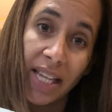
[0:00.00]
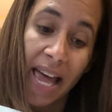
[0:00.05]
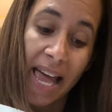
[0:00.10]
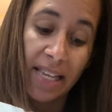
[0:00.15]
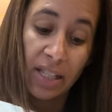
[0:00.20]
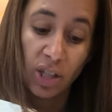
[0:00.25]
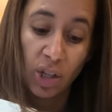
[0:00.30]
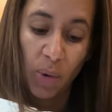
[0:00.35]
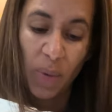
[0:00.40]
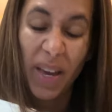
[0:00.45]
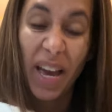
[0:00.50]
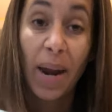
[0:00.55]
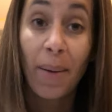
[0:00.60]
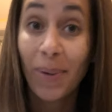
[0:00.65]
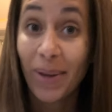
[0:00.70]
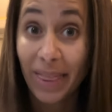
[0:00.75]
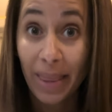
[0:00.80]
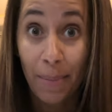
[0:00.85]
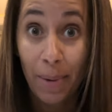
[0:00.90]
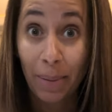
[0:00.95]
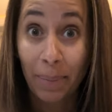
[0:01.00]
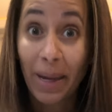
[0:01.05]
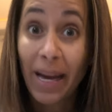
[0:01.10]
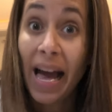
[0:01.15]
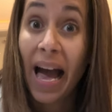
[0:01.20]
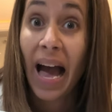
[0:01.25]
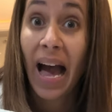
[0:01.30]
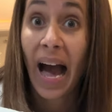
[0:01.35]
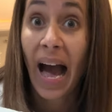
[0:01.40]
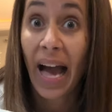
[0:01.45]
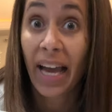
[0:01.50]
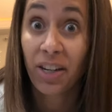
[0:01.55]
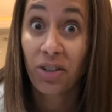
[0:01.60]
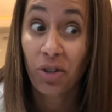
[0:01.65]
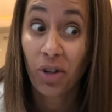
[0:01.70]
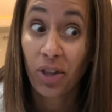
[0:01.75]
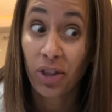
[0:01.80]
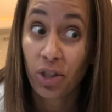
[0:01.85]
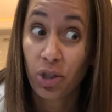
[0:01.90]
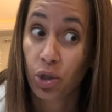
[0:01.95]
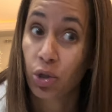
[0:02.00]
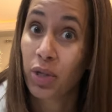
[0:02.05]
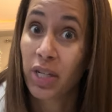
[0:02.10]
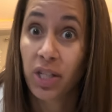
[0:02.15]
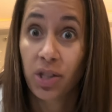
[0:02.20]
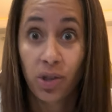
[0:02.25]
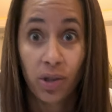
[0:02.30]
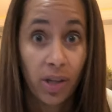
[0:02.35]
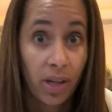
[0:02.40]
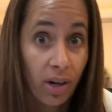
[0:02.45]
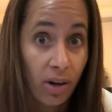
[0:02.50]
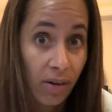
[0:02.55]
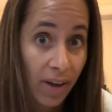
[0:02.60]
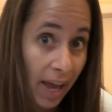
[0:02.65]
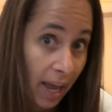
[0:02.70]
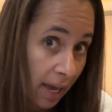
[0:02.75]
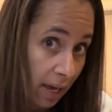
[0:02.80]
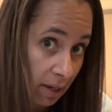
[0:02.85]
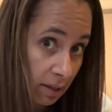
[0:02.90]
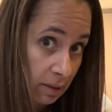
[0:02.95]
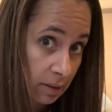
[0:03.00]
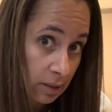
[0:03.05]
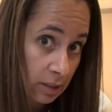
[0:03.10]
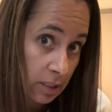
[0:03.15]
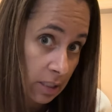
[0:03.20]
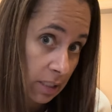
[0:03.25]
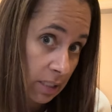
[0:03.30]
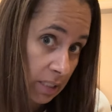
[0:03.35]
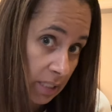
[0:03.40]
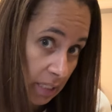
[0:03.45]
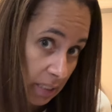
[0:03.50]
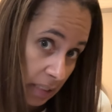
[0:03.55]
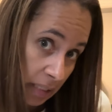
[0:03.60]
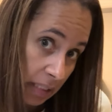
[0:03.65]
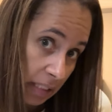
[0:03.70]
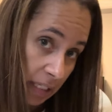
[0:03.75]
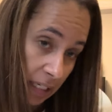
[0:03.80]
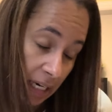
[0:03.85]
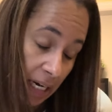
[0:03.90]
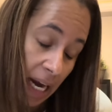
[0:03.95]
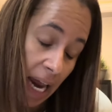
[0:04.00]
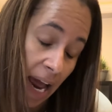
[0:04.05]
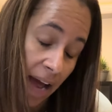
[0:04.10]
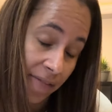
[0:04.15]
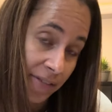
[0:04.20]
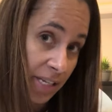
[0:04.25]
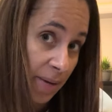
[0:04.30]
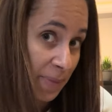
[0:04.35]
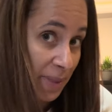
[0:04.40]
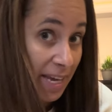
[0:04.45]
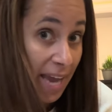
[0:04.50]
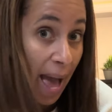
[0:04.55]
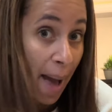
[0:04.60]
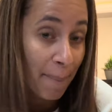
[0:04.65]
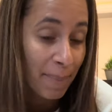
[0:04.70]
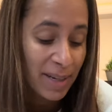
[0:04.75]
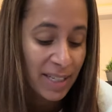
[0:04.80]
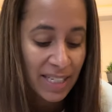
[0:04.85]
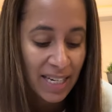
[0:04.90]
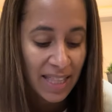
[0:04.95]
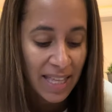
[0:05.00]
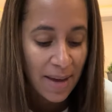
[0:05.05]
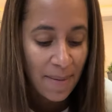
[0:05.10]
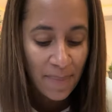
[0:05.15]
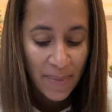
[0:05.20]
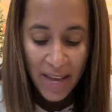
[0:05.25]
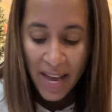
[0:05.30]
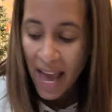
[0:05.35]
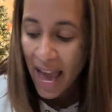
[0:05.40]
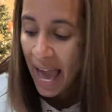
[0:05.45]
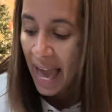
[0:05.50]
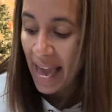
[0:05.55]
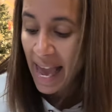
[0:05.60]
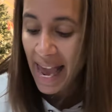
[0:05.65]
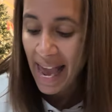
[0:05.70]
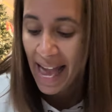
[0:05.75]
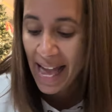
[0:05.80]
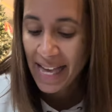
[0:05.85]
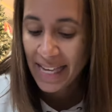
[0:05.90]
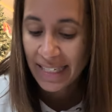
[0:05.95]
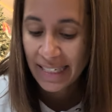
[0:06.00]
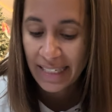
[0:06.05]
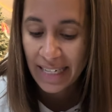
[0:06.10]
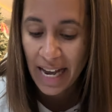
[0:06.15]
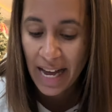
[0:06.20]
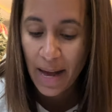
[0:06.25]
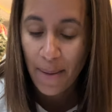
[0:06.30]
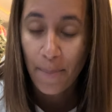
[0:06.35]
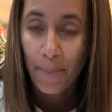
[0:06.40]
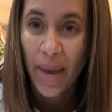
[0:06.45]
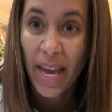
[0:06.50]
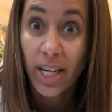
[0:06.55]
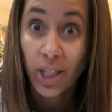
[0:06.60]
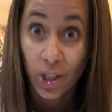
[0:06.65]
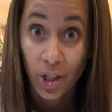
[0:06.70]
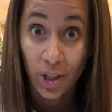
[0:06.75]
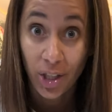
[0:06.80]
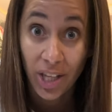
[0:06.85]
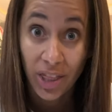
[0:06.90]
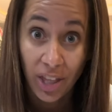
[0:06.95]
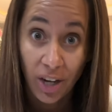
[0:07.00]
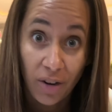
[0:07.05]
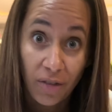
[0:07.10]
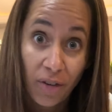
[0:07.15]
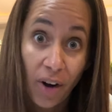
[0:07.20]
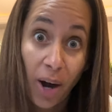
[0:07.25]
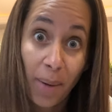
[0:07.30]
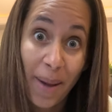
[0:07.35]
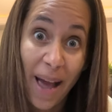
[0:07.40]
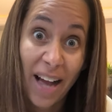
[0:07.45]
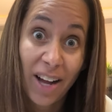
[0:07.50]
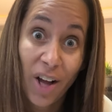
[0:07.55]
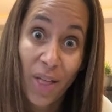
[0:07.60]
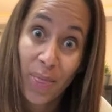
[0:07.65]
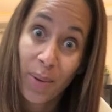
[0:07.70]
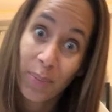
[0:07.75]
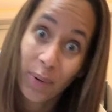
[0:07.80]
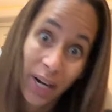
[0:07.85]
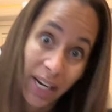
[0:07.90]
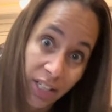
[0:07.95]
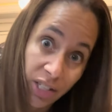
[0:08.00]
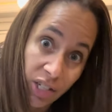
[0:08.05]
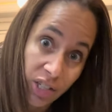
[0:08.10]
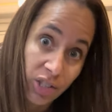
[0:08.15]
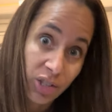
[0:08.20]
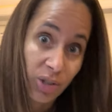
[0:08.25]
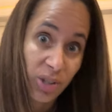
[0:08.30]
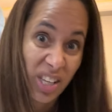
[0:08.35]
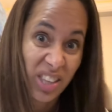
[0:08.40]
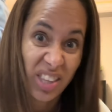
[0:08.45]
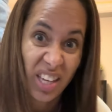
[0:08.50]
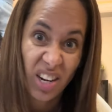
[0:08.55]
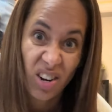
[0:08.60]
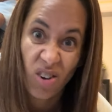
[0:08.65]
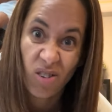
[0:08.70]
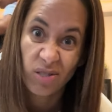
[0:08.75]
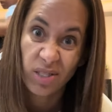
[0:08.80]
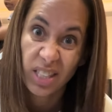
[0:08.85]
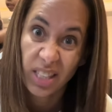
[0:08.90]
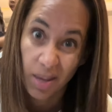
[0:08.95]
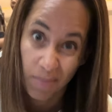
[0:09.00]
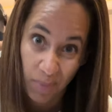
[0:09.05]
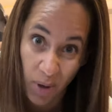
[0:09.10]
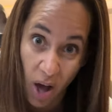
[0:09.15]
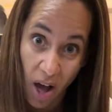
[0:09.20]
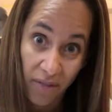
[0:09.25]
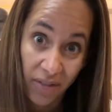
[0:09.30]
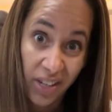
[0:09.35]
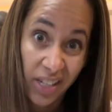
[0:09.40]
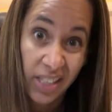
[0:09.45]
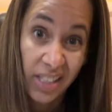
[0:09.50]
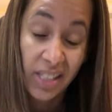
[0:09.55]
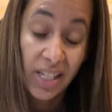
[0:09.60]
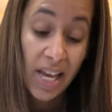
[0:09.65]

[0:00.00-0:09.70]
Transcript: And so we got to put them up higher on the tree so they don't accidentally have something happen to them. And um, make sure that they're far back on the branches so that they don't slip off because